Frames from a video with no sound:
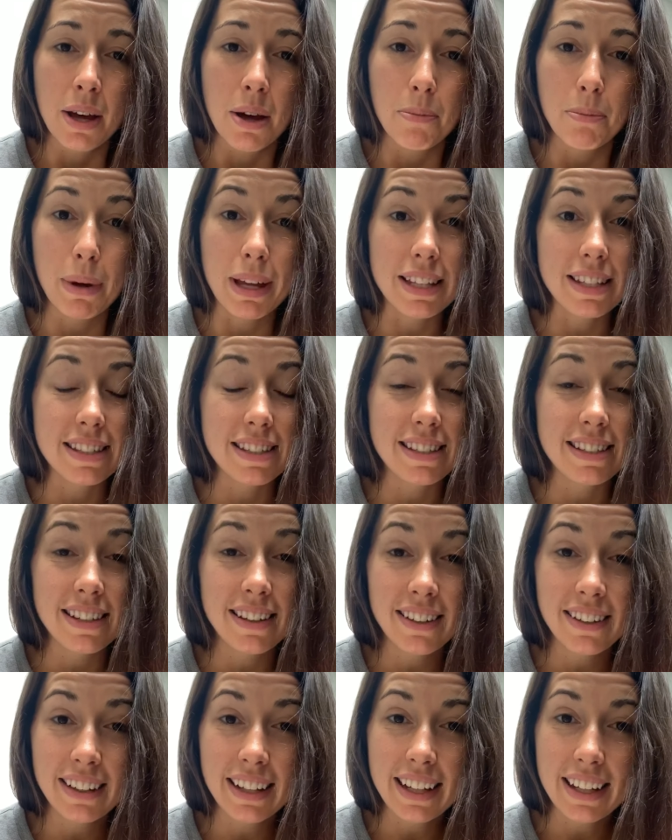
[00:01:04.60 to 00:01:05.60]
But
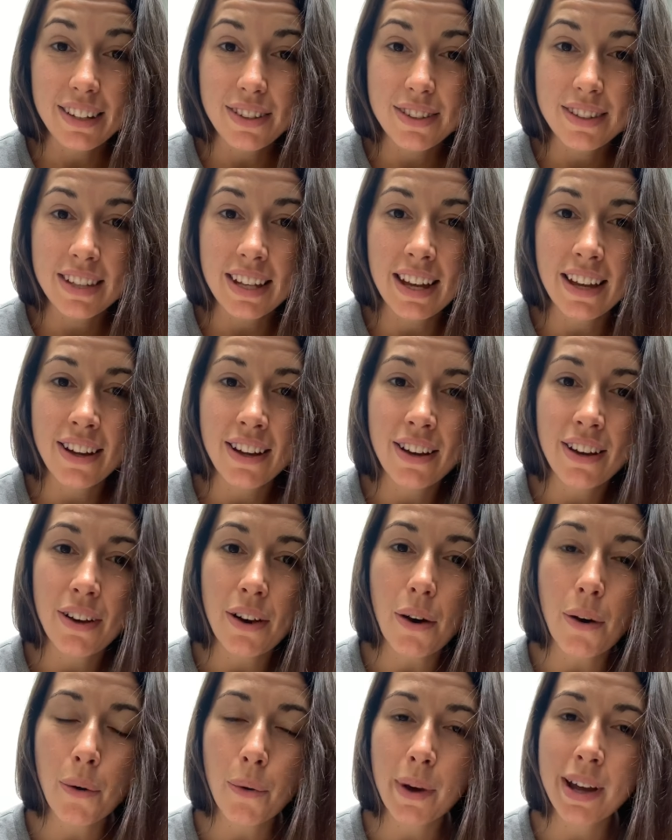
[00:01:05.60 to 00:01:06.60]
still, it's
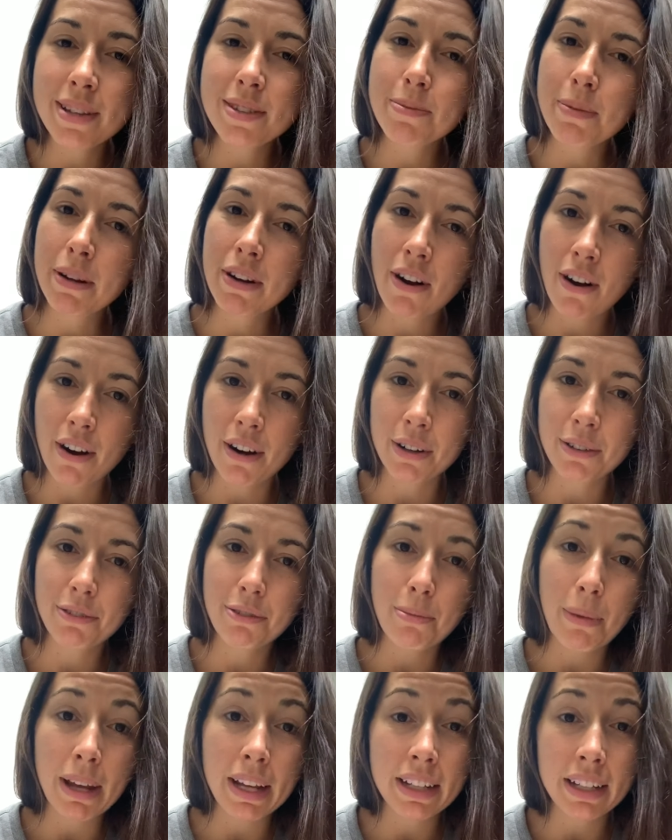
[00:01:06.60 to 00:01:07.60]
always been hard
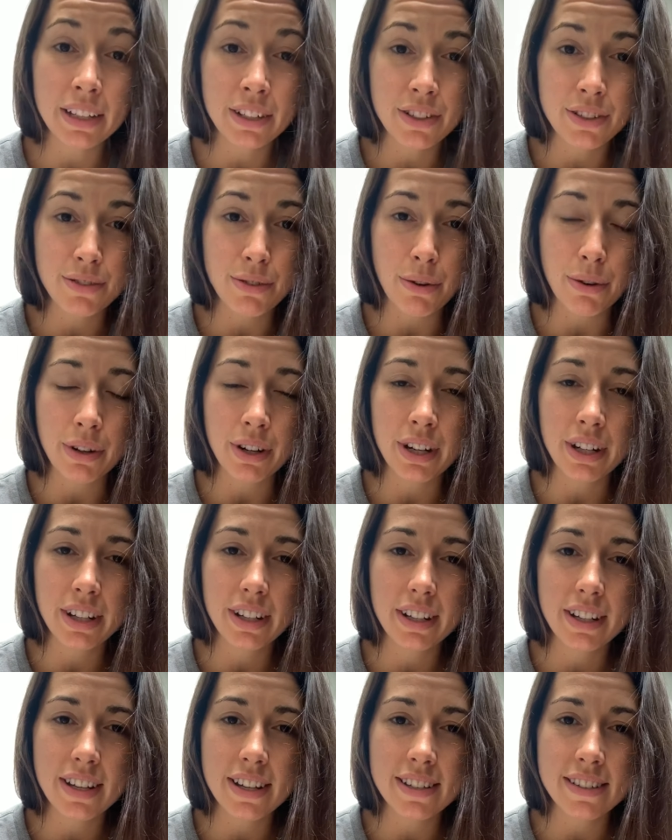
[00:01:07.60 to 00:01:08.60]
for my eating disorder
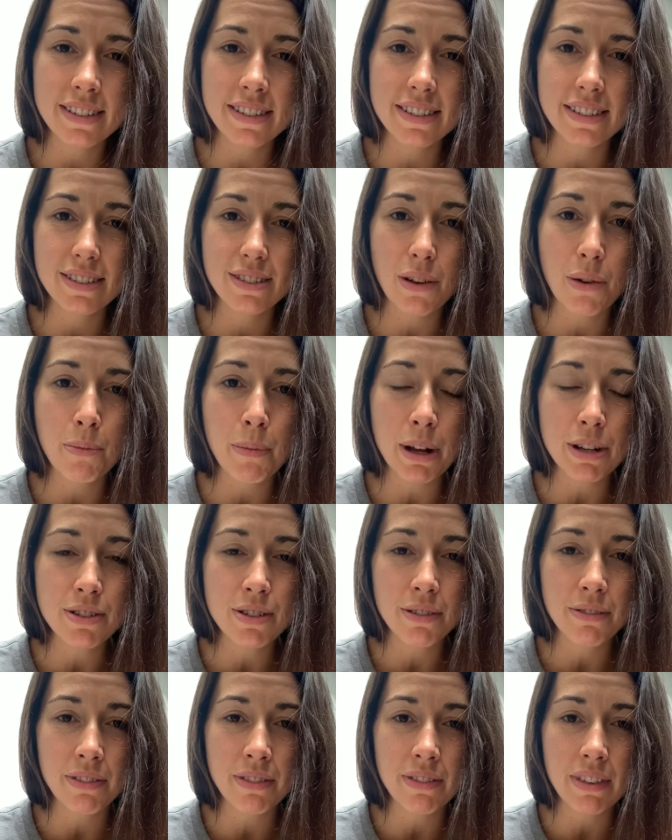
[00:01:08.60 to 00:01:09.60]
because so much
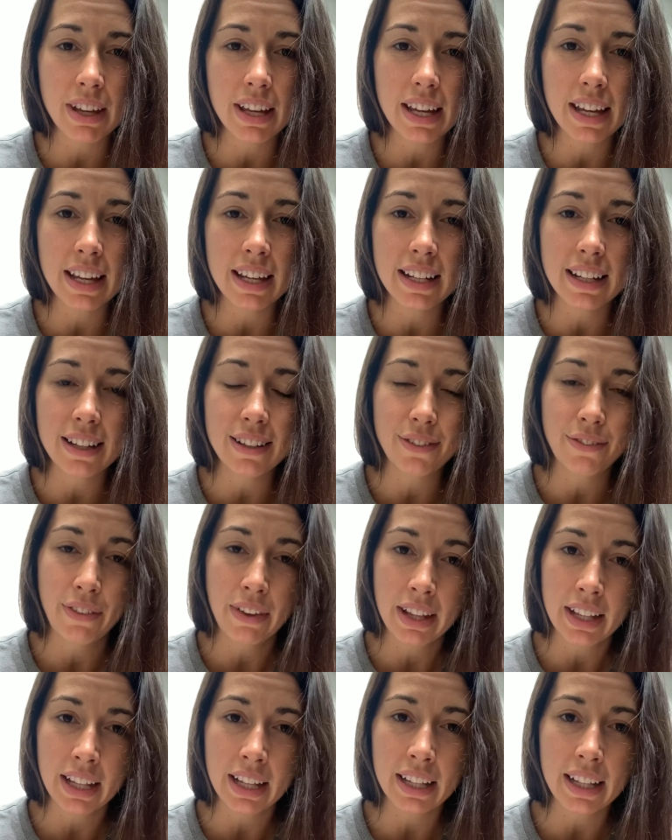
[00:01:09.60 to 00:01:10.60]
of it is
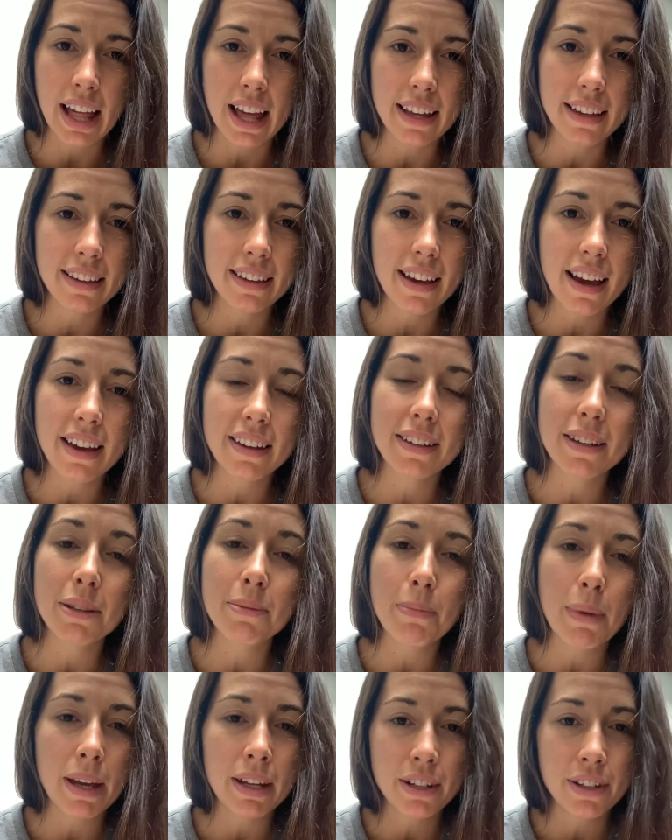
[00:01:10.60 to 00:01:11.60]
feeling like I
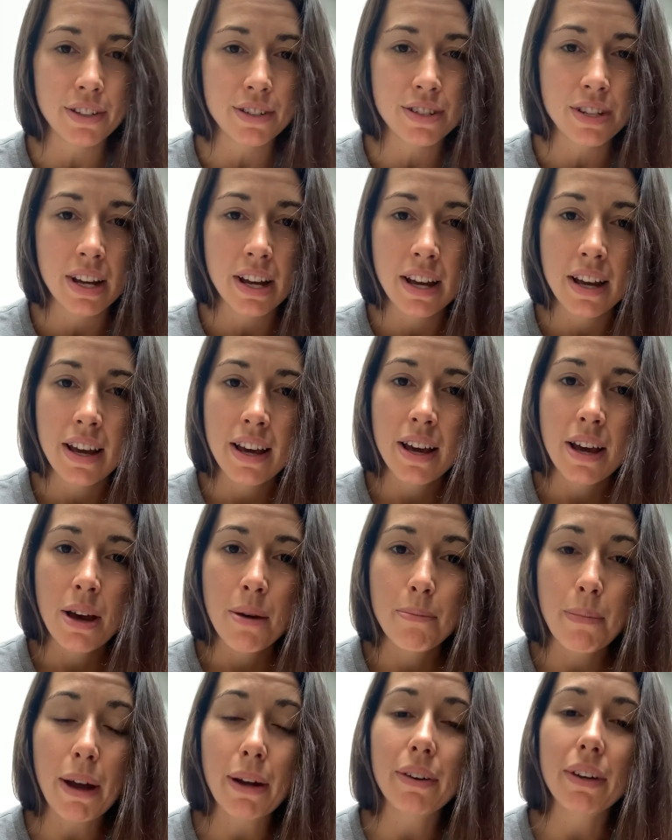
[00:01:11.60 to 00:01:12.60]
can manage
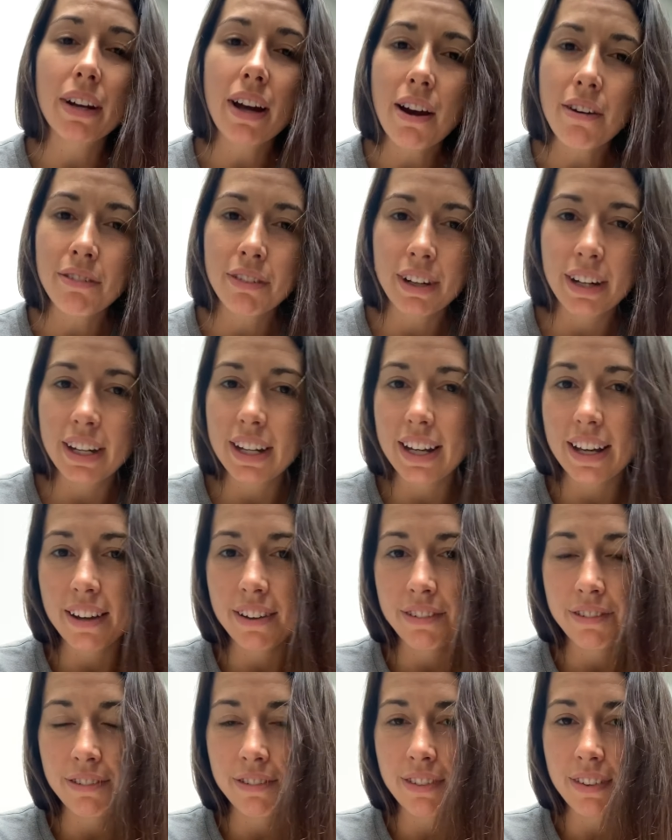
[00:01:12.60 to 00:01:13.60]
my recovery
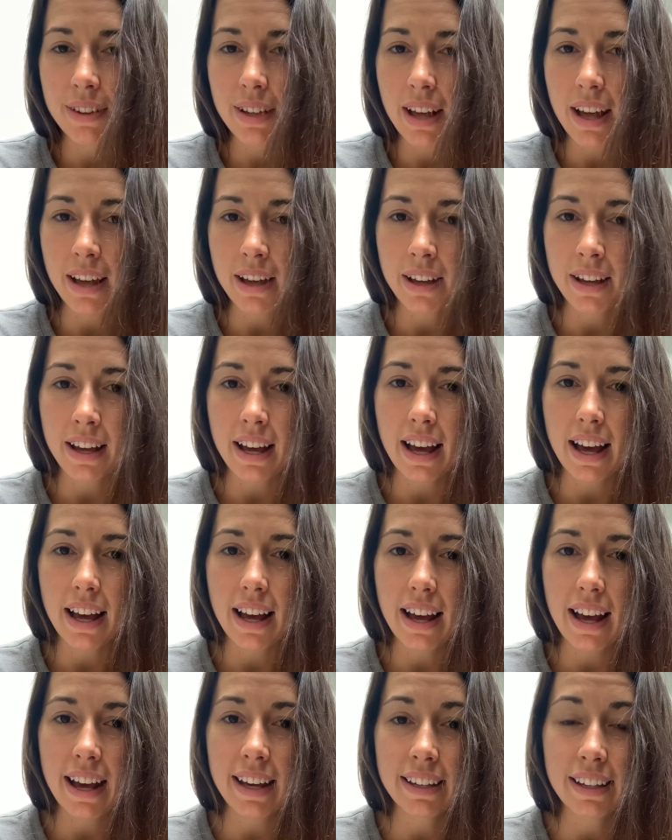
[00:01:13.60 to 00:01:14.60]
if
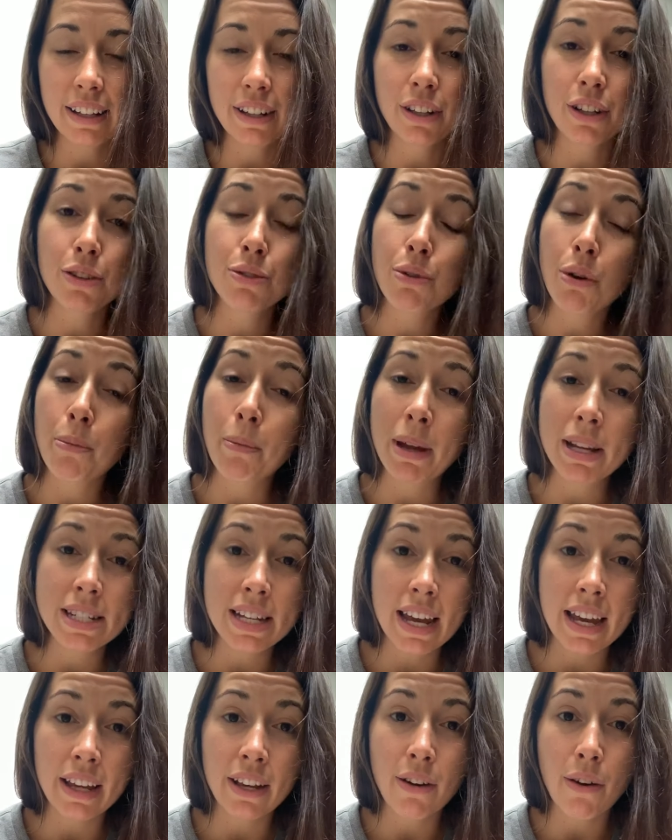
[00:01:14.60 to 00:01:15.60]
I can control my
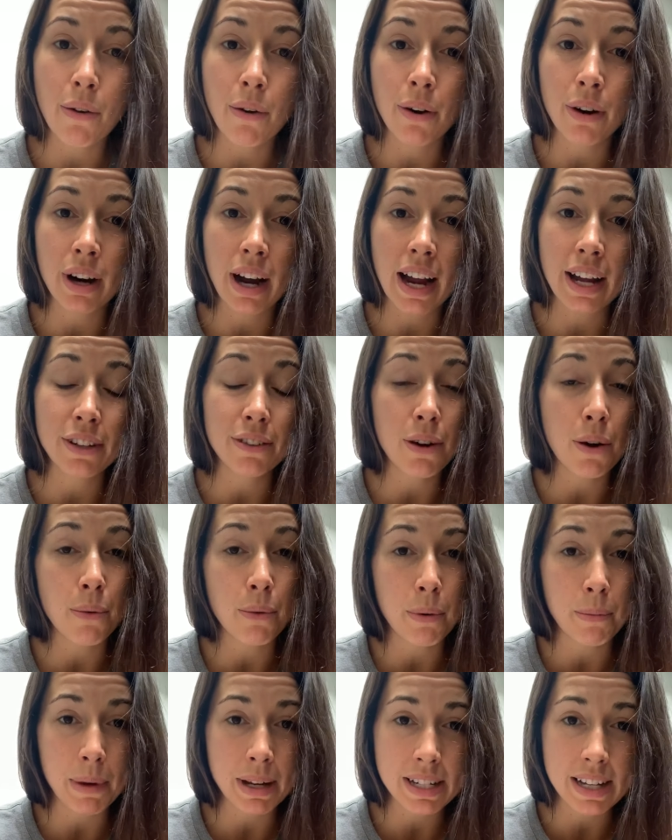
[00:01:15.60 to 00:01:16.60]
day, or I know
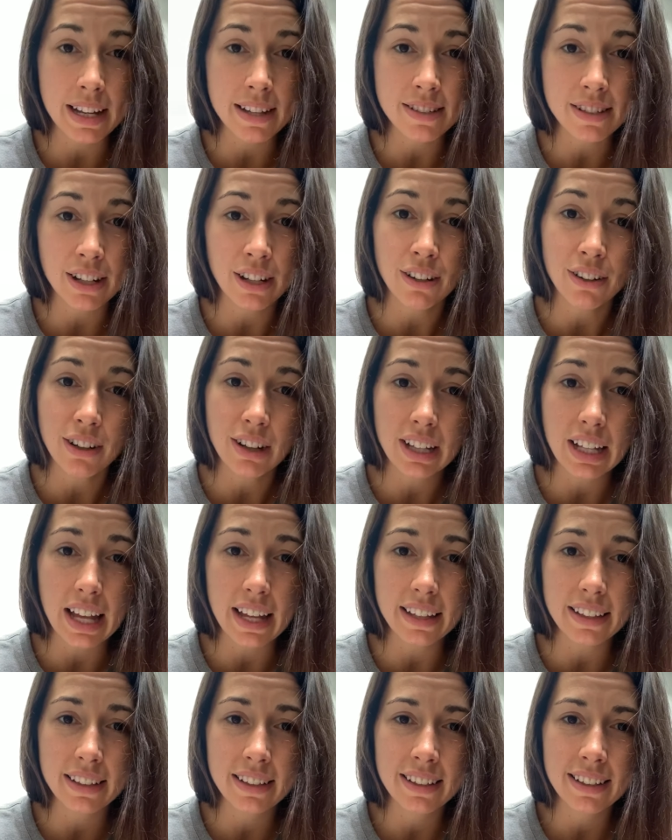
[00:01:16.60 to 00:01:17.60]
what my day is going to look
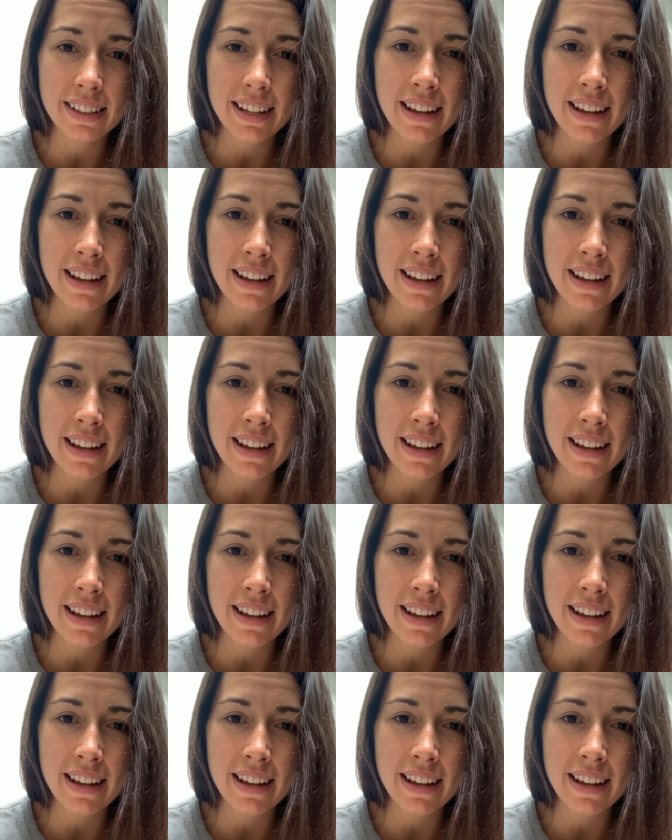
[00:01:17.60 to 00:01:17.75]
like.